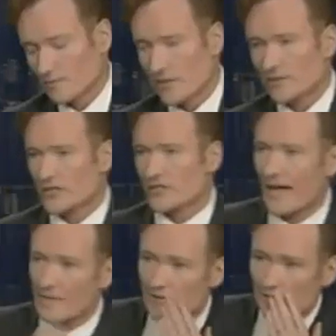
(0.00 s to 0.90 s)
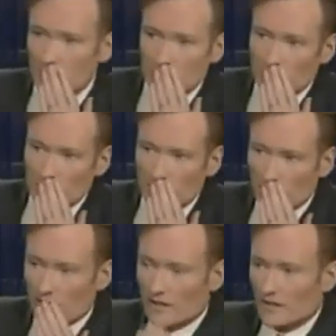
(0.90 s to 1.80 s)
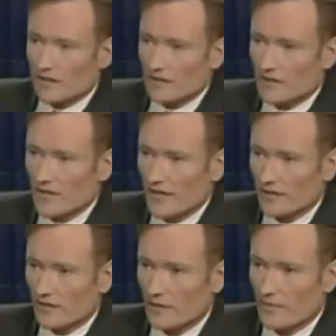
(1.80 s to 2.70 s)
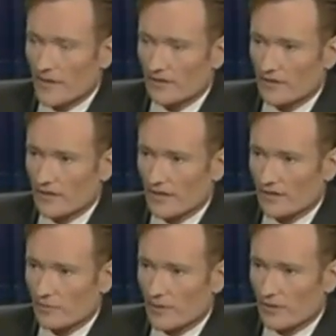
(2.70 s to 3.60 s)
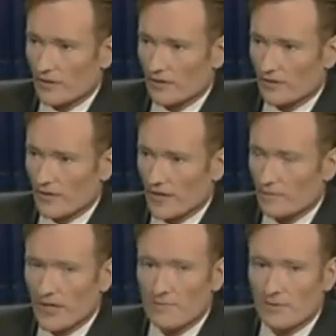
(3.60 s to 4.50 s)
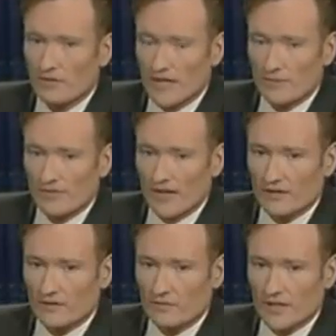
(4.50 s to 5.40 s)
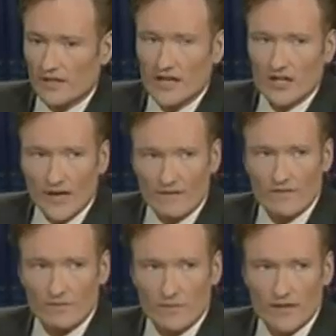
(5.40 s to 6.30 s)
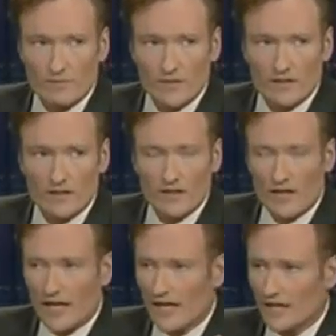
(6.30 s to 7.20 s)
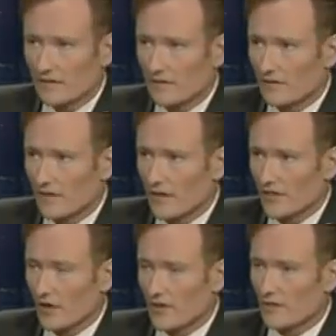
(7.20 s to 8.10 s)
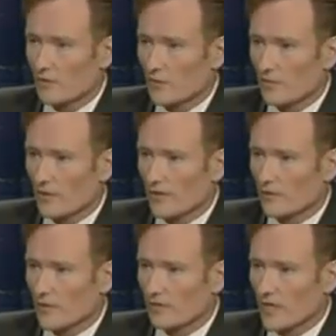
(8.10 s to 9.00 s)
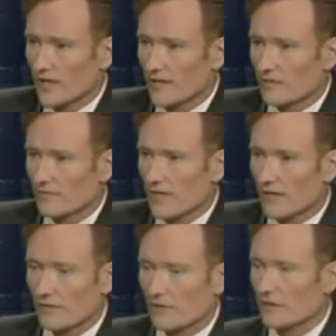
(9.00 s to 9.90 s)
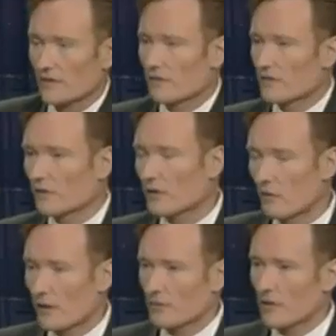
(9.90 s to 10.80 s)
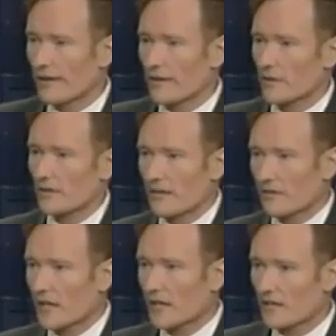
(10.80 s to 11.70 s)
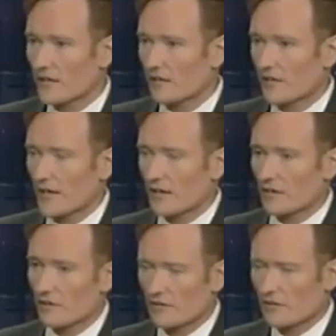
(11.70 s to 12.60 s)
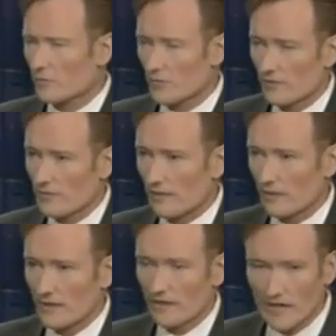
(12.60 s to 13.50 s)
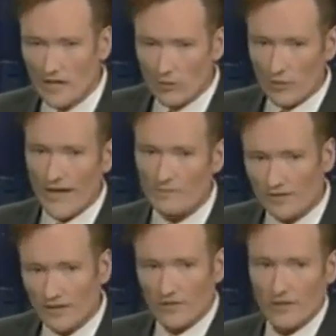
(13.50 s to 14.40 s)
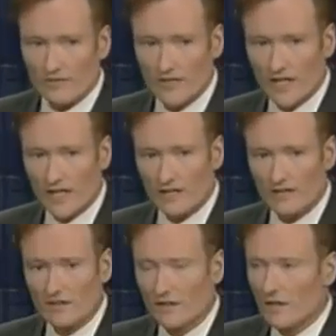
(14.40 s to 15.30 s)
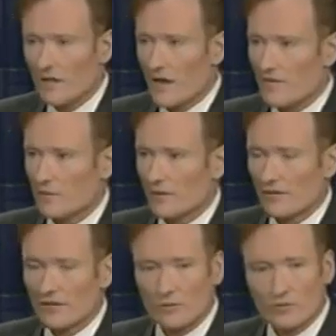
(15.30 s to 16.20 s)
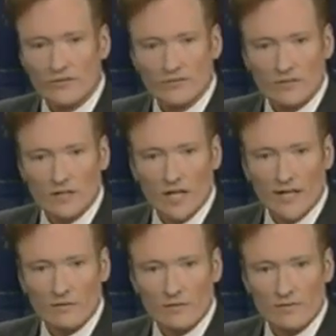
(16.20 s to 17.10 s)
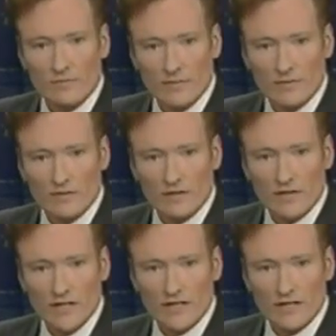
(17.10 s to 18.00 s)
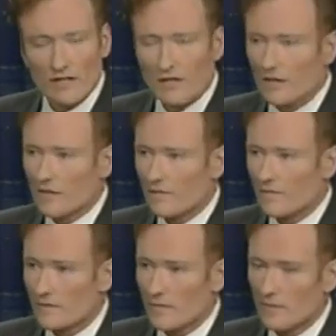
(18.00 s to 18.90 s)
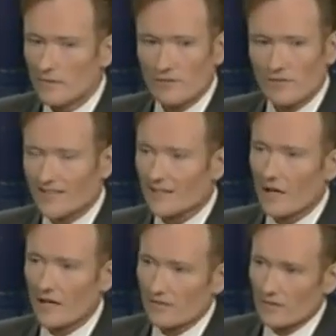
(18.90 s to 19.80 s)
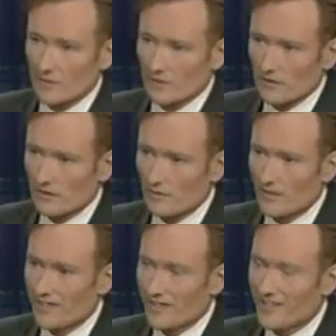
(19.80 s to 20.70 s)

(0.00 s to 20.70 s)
But just absolutely that amazing experience. And people keep saying to me, you have this baby, and you know, I think we have a lot of young fans that don't know what I'm talking about. They haven't had kids yet, and so they just think, what's he babbling about? What happens is after you have the kid, everybody says, who does it look like? What does the baby look like? The baby looks like Don Zimmer. I mean,